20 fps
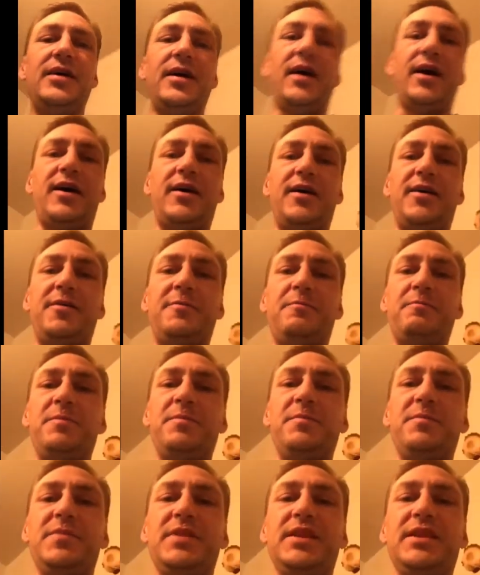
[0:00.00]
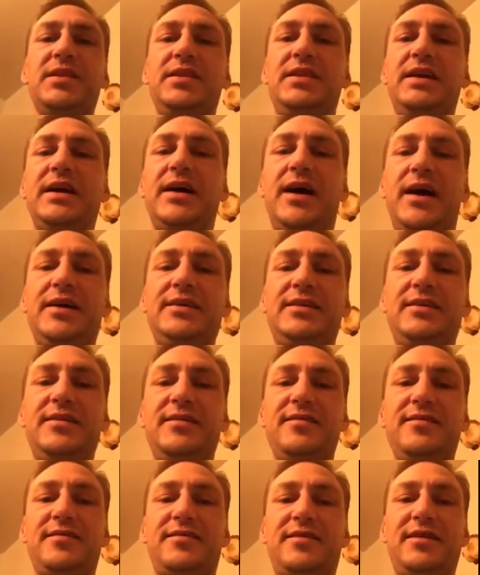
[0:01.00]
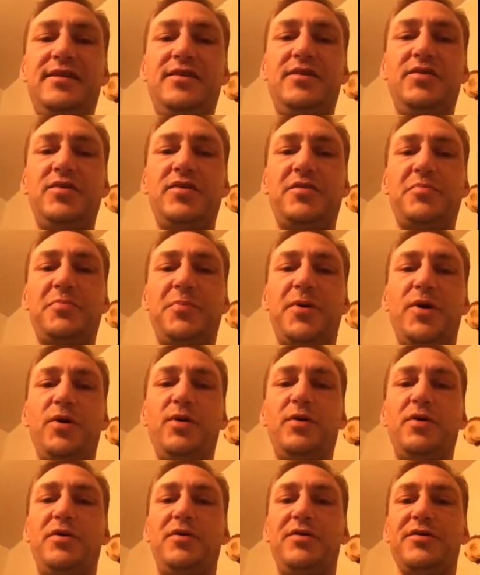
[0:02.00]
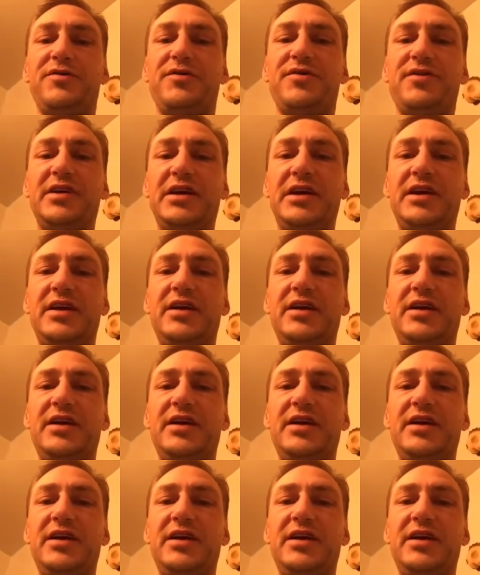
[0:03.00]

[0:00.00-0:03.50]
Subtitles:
The idea is to use polls